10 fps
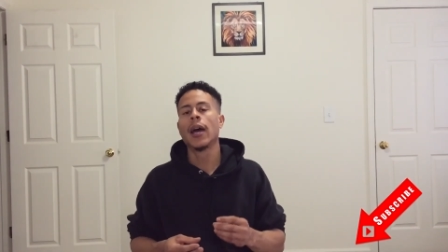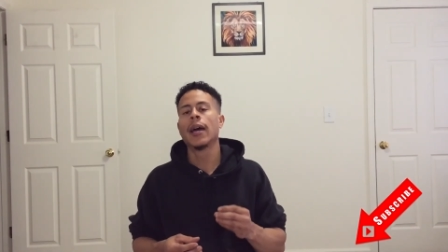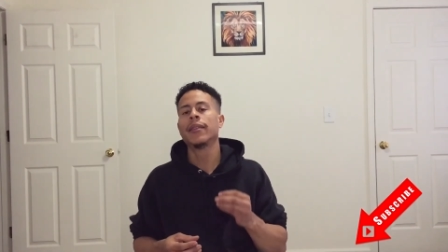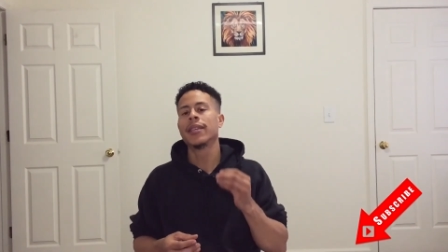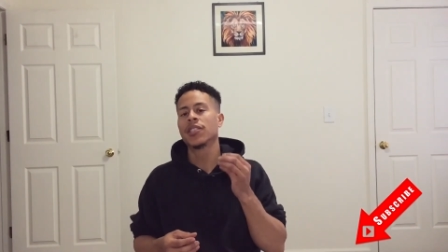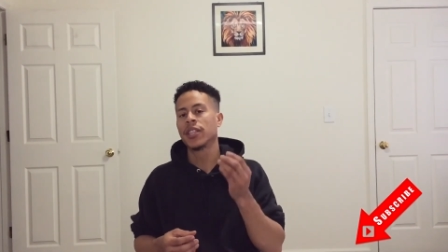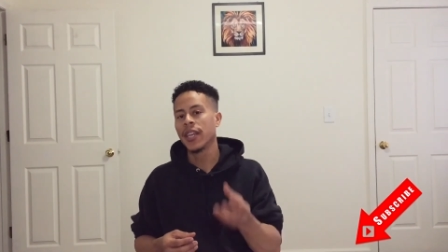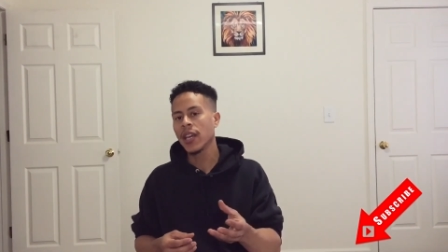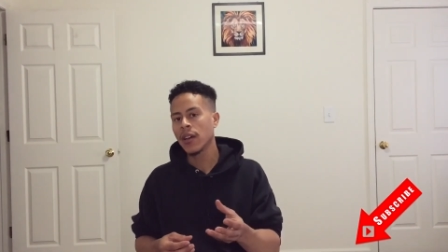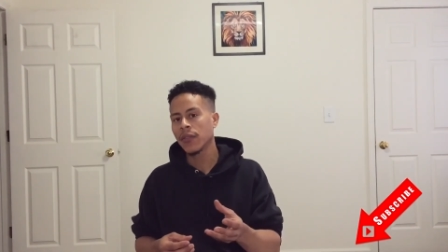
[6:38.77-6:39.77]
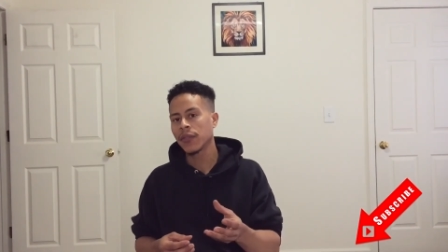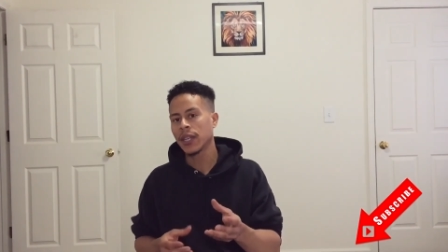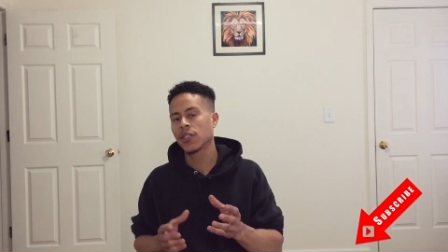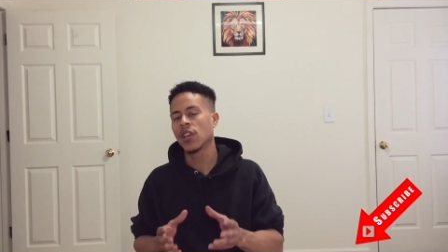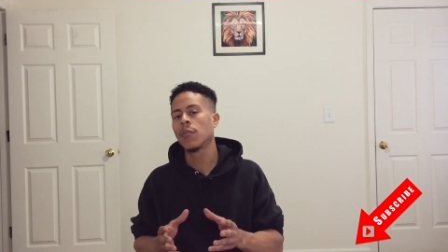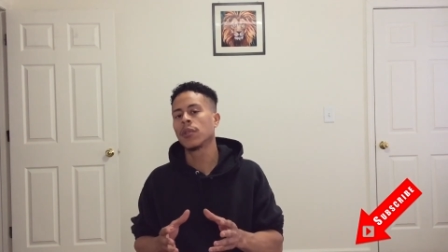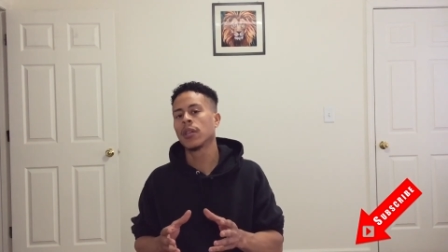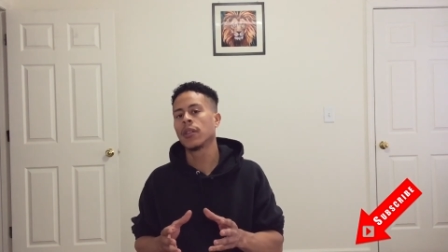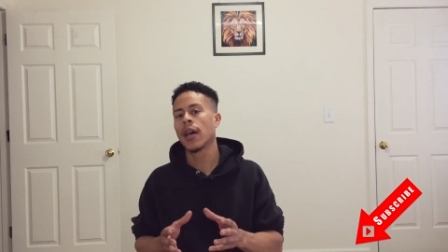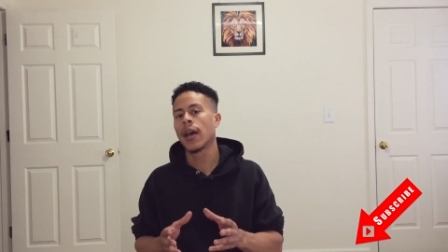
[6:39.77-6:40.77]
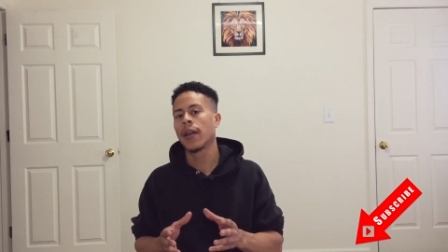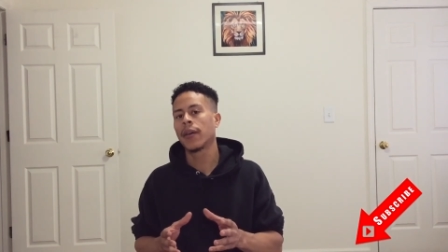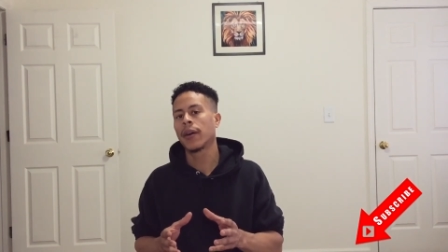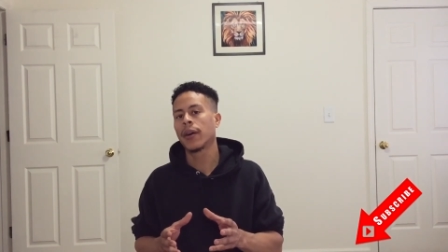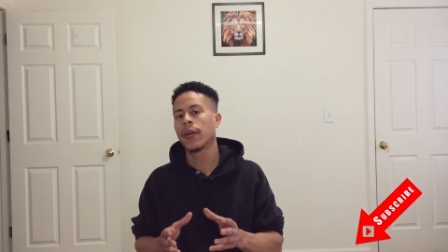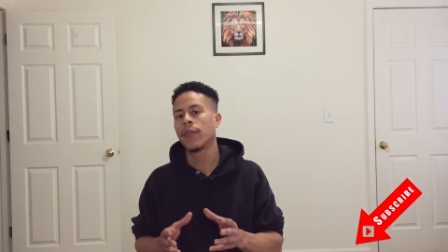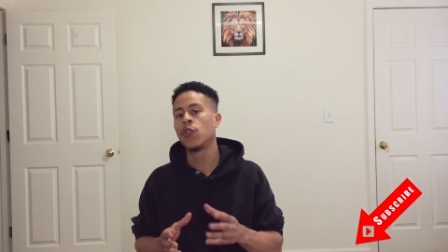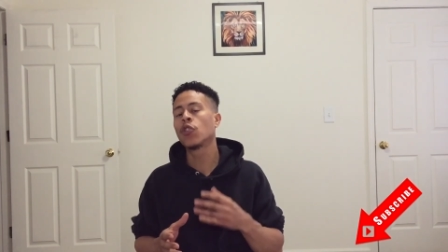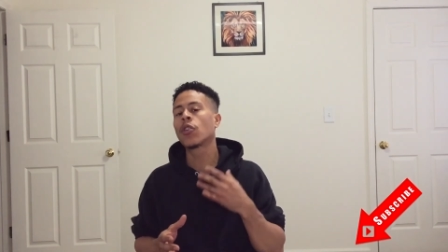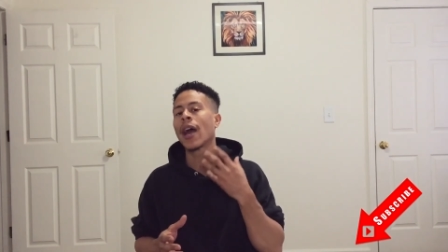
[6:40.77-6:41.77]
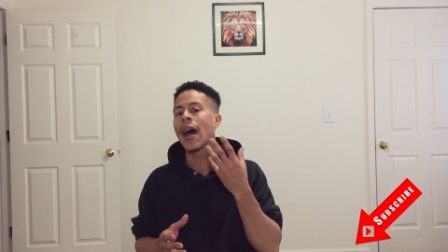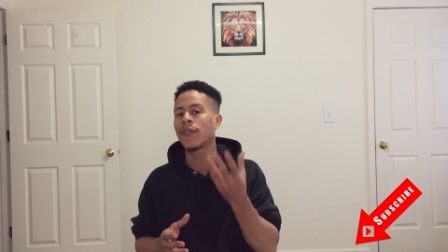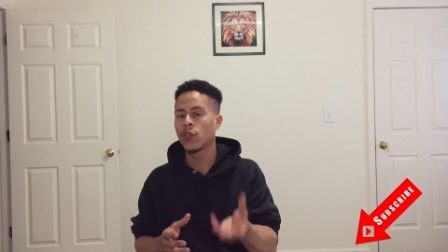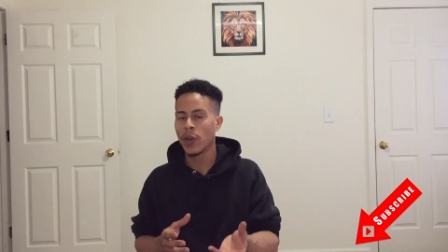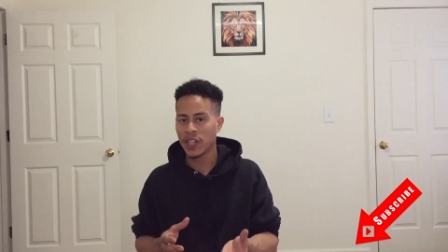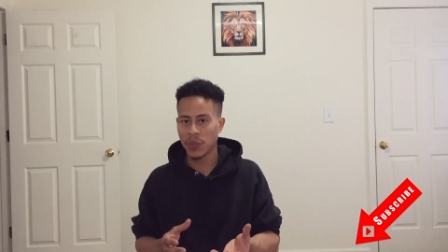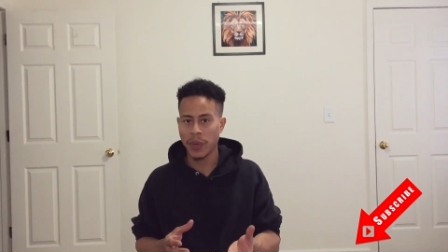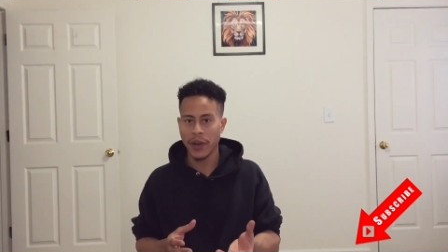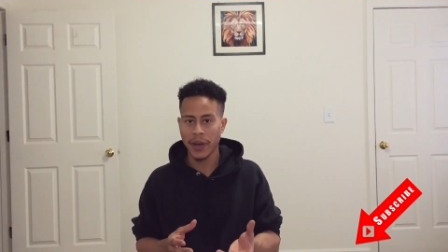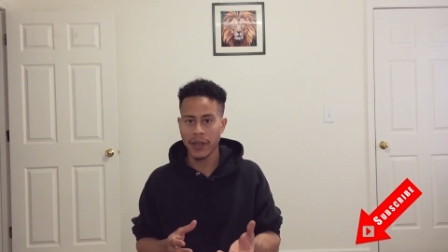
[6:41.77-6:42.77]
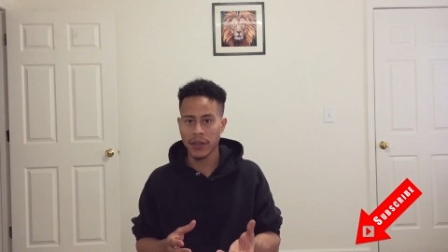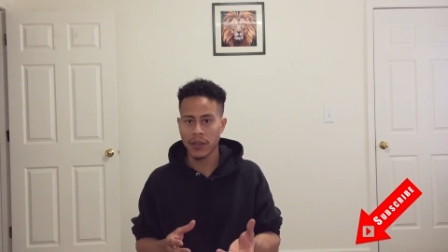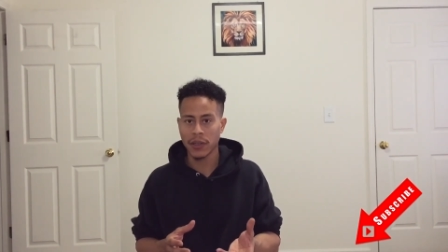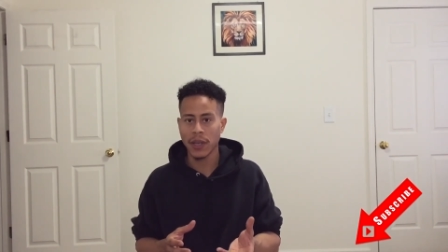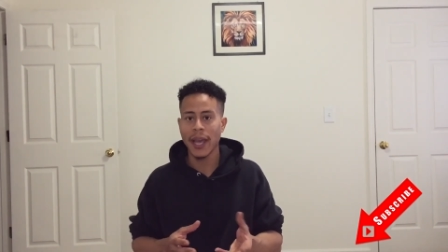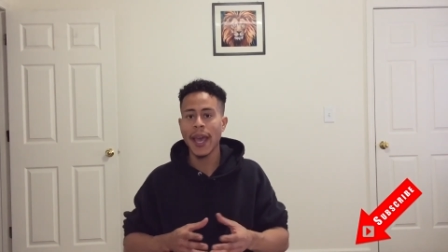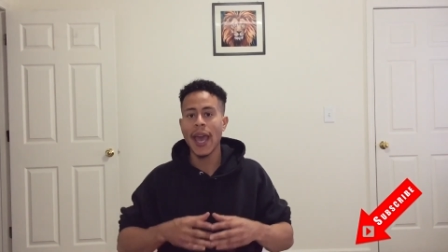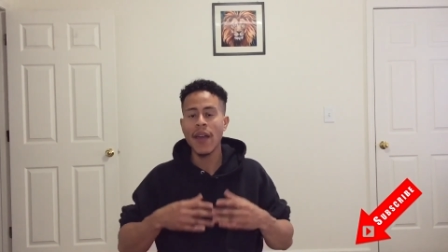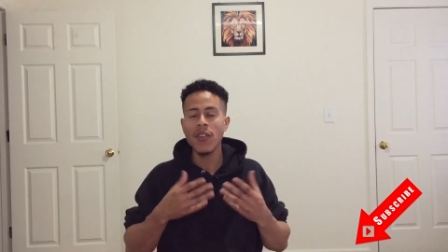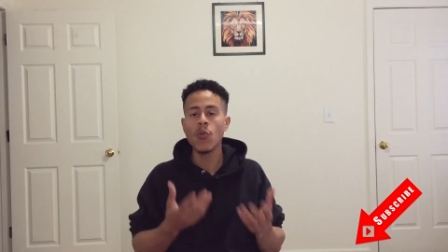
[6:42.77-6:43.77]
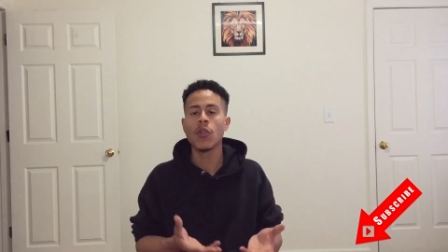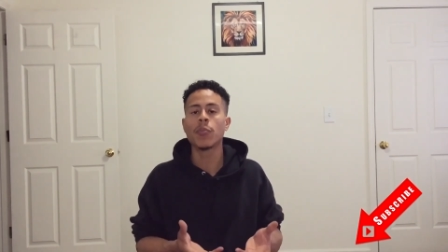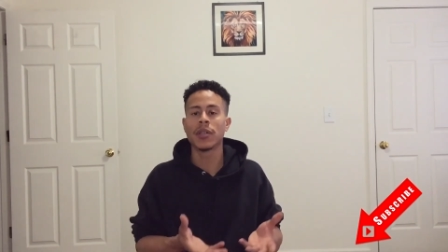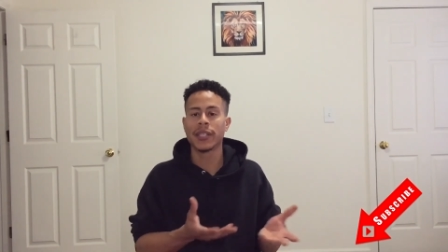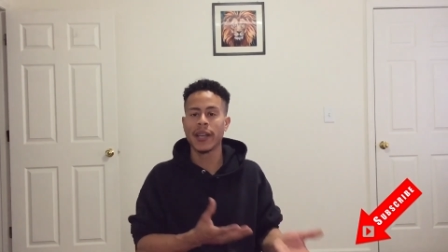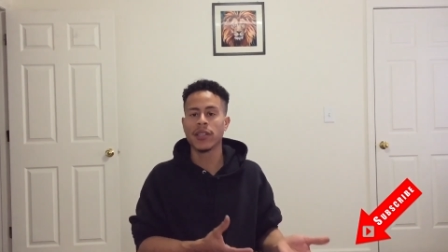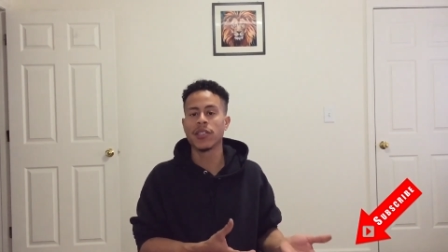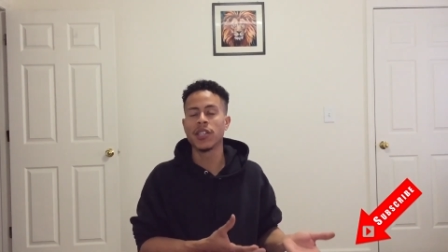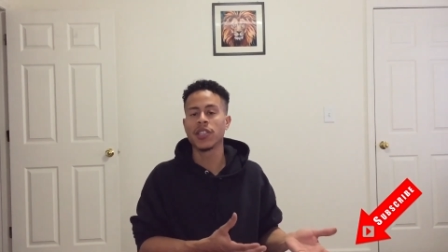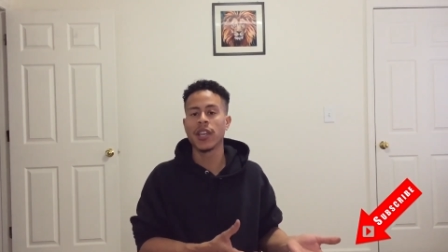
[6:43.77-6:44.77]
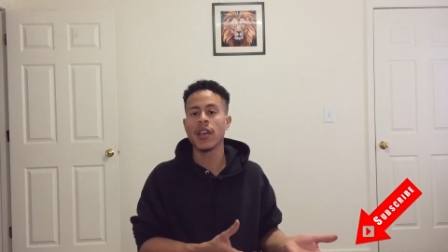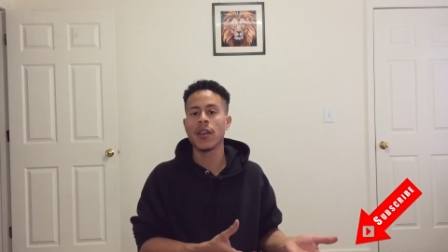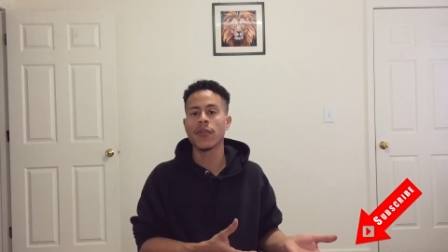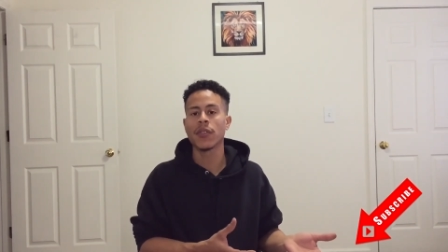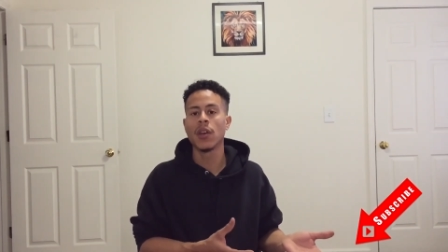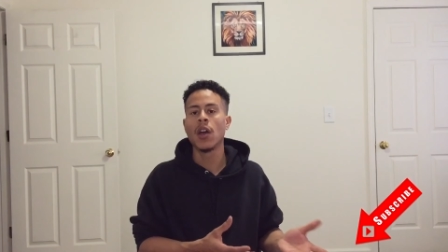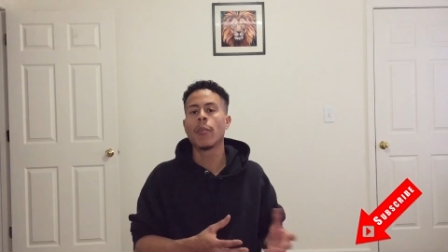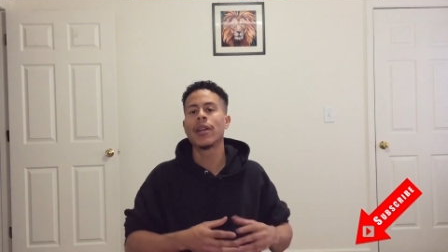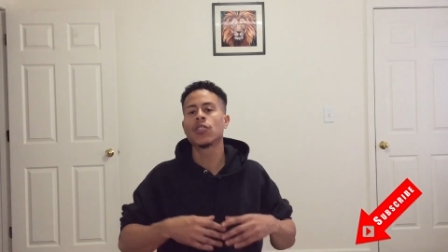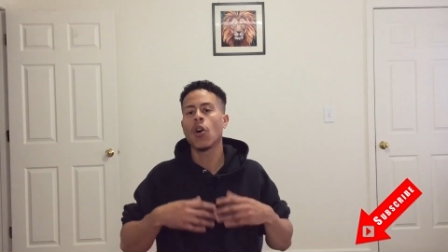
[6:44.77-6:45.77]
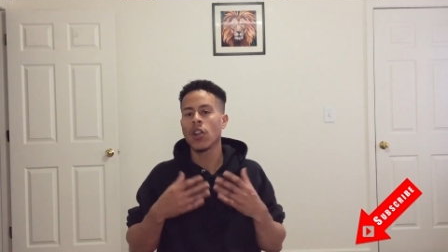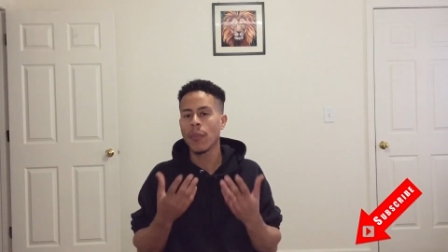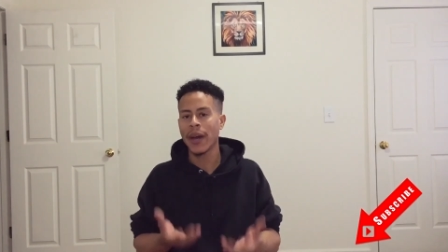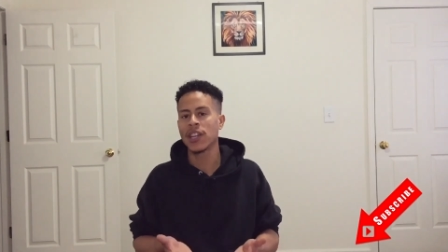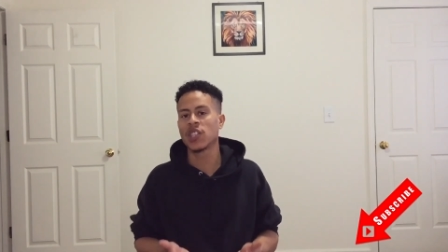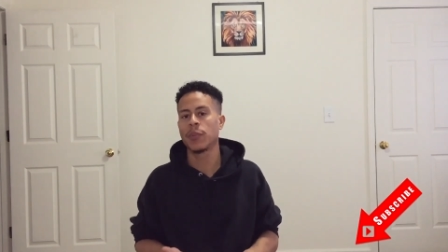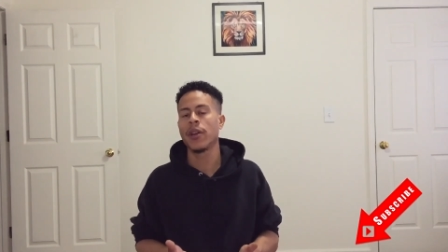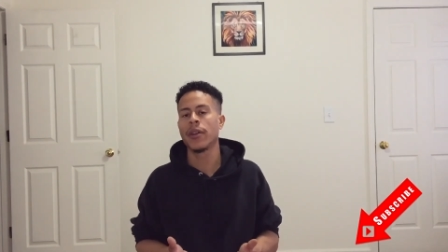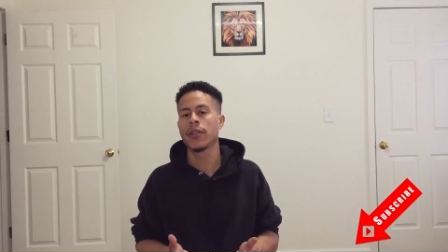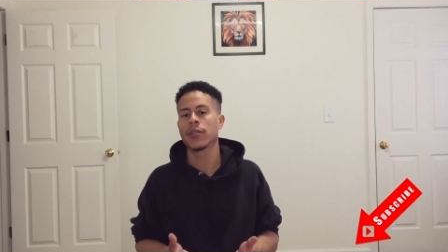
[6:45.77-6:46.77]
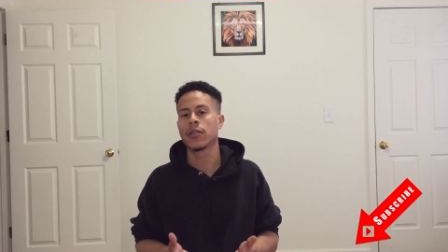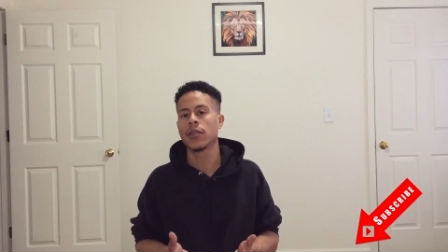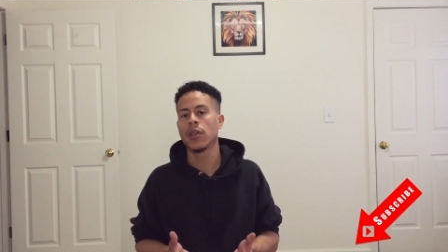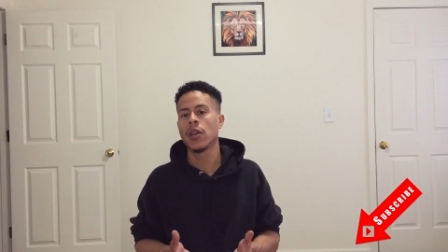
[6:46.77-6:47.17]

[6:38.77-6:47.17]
And this gift is something that um, you're going to have to experience. Everyone possesses this gift, but it's all about experience.